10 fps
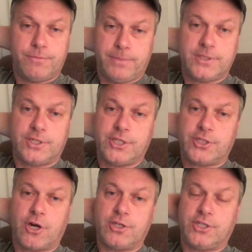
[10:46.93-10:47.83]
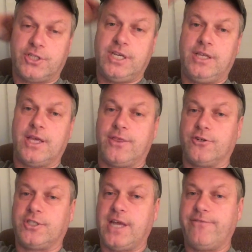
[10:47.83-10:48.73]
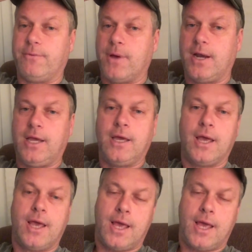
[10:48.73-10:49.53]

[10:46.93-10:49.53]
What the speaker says: businesses start to see that they're saving money